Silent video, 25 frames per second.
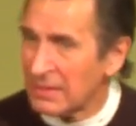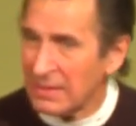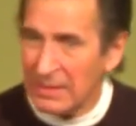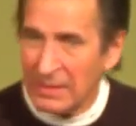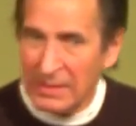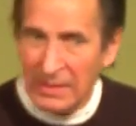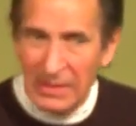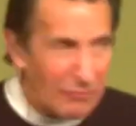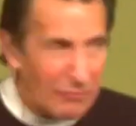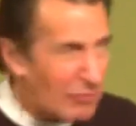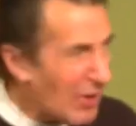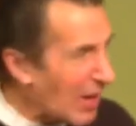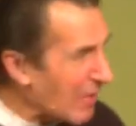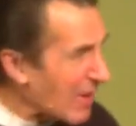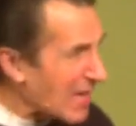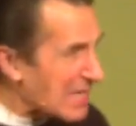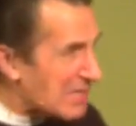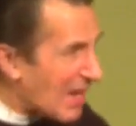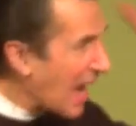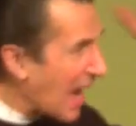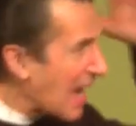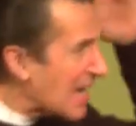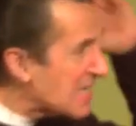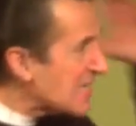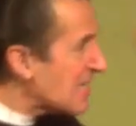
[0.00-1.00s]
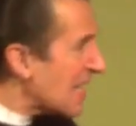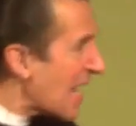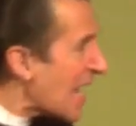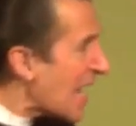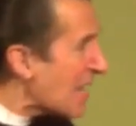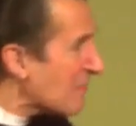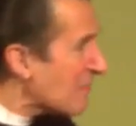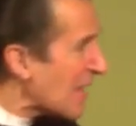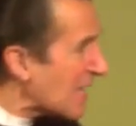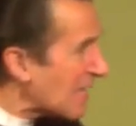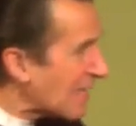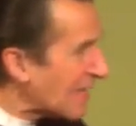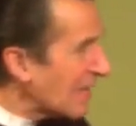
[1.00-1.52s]
The very
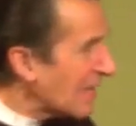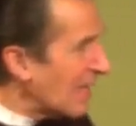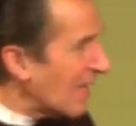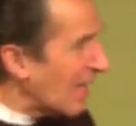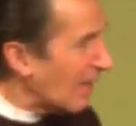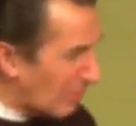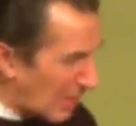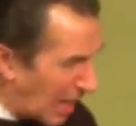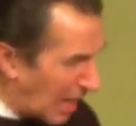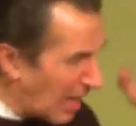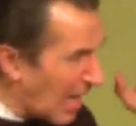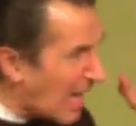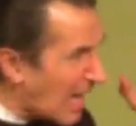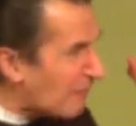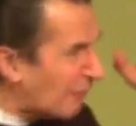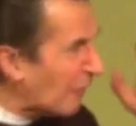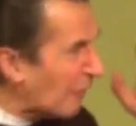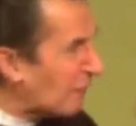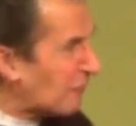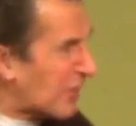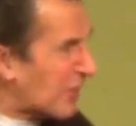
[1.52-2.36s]
dynamic of the life of